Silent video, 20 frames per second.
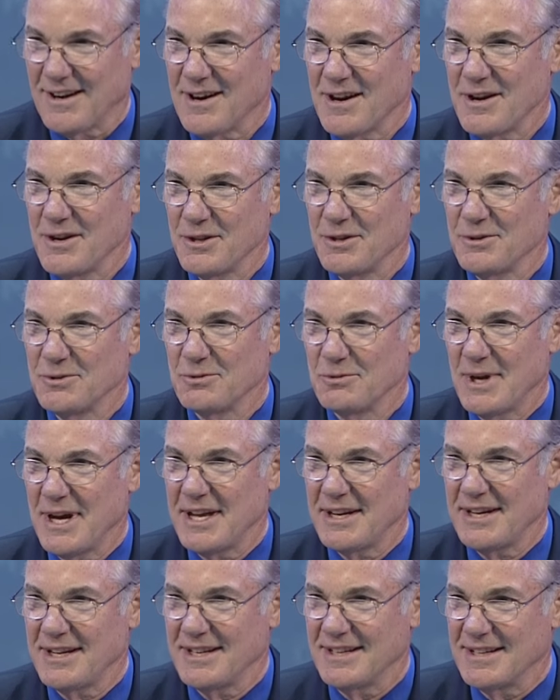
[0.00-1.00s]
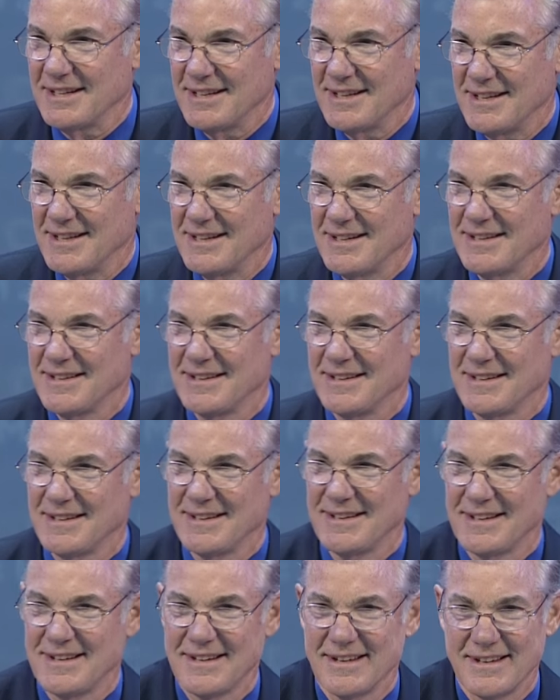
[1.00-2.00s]
Are you ready?
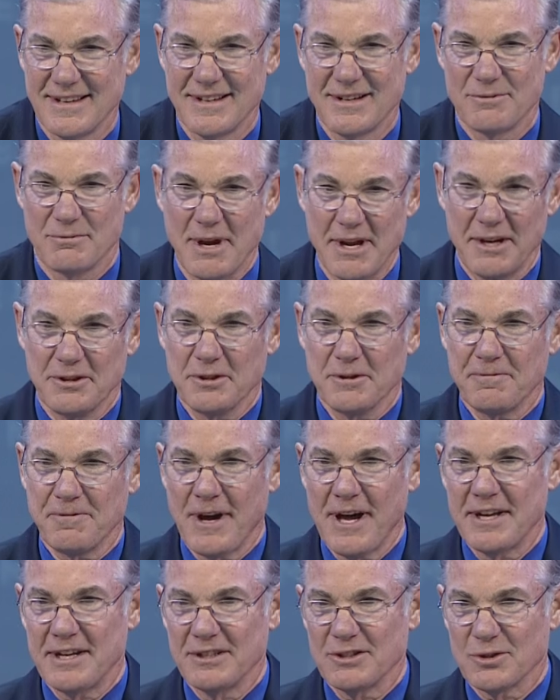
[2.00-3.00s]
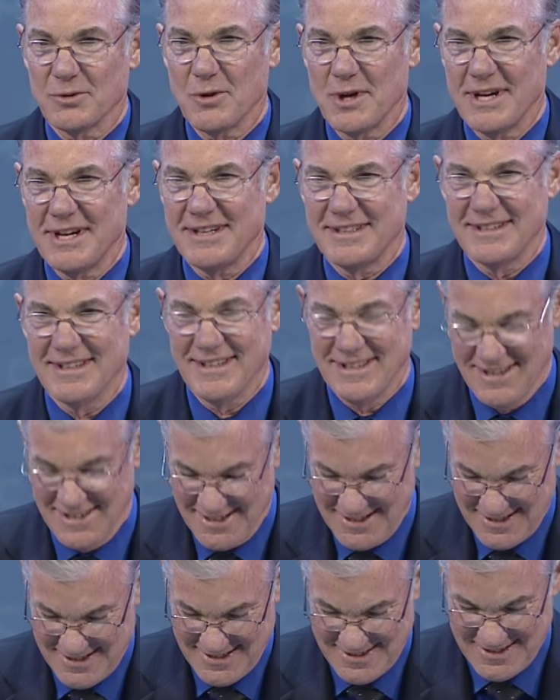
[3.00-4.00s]
Ready to fight and to win?
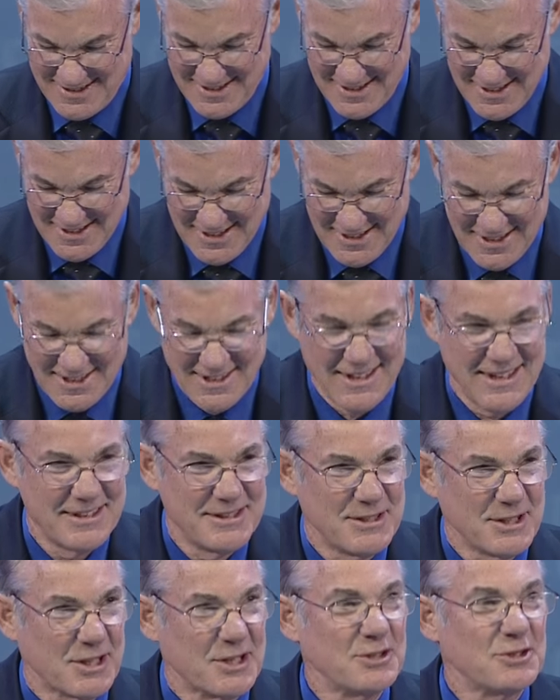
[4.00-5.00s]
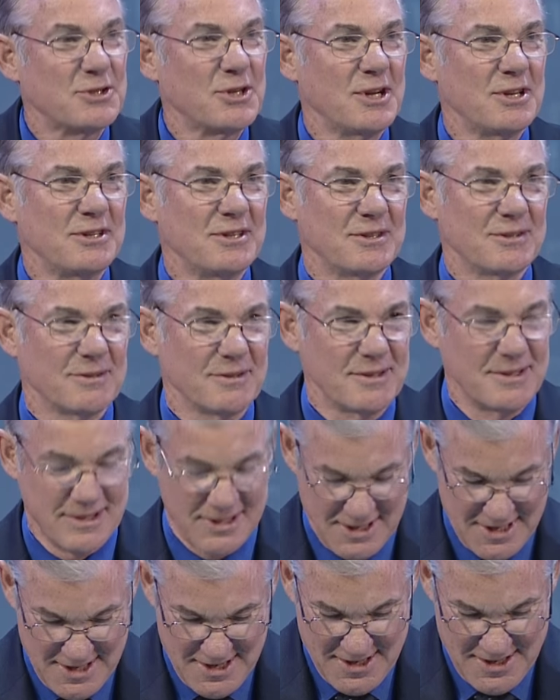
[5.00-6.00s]
To continue
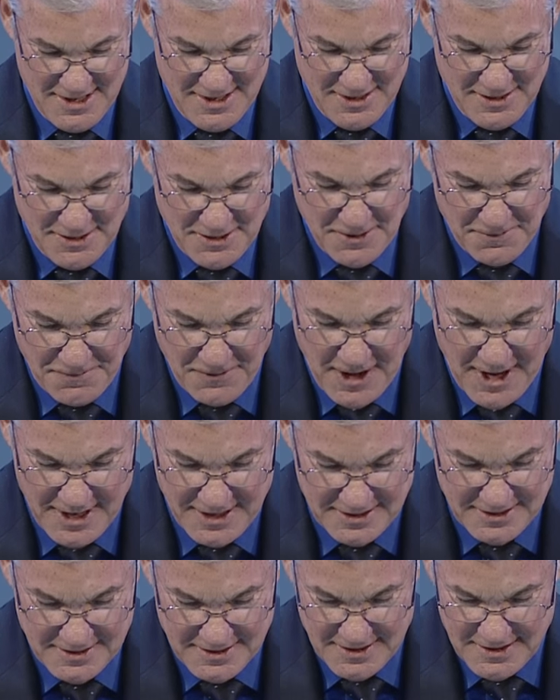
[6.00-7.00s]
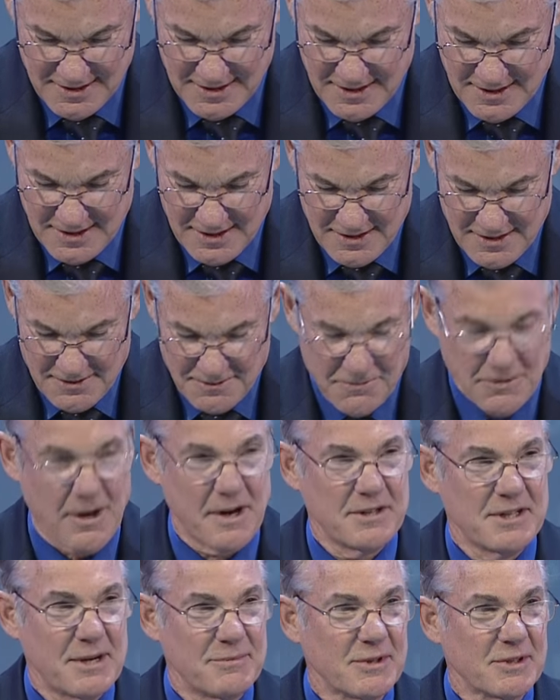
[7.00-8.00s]
the fight for
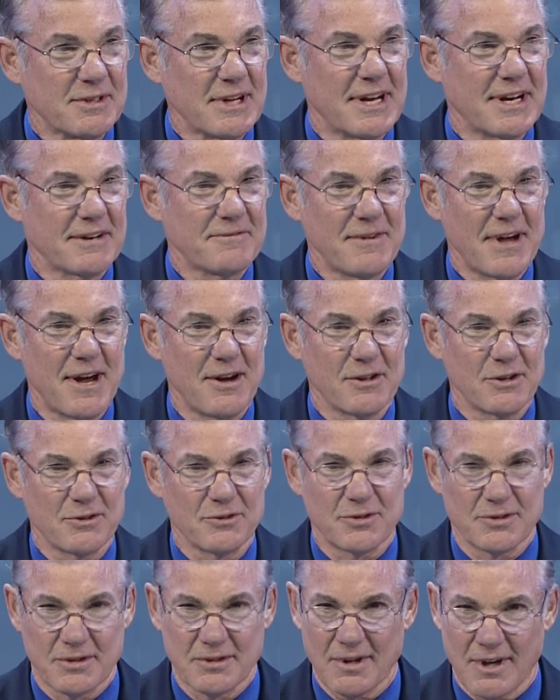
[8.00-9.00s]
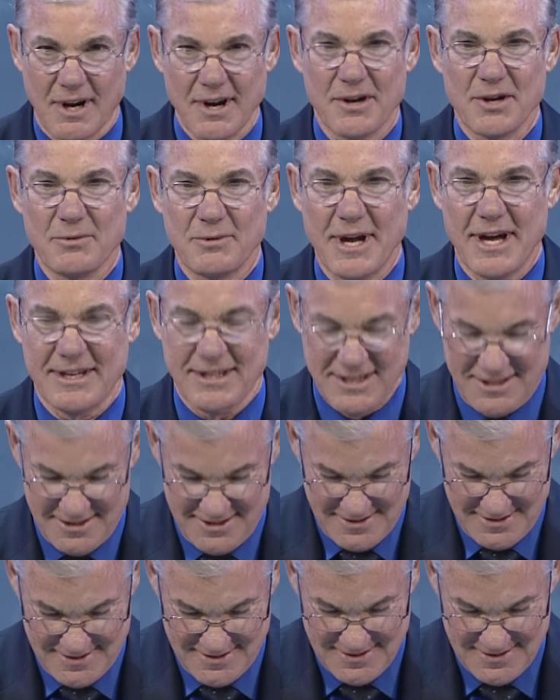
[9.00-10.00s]
our democratic values. Are you ready?